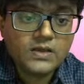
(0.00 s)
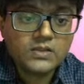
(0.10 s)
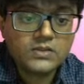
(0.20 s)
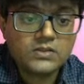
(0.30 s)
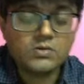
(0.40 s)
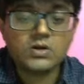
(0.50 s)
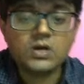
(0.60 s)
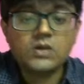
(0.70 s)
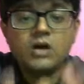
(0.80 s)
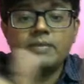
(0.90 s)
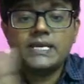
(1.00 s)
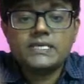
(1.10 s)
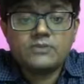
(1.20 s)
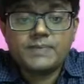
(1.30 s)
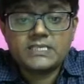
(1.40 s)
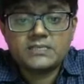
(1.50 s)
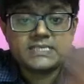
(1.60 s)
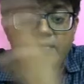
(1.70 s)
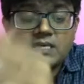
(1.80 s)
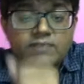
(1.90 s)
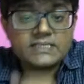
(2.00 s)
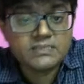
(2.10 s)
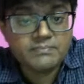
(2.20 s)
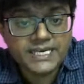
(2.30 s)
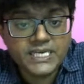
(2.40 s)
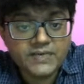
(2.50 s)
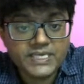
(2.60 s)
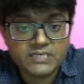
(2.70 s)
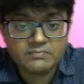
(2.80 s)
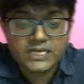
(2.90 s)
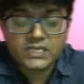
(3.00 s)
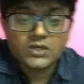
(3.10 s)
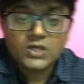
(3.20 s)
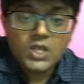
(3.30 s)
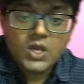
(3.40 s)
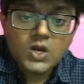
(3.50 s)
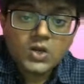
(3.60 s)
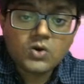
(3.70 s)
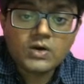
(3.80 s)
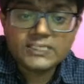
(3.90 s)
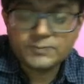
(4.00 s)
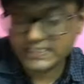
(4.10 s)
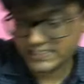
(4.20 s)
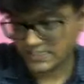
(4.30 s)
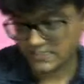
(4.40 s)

The overall combination of the prisms can give us some mean deviation, but no dispersion.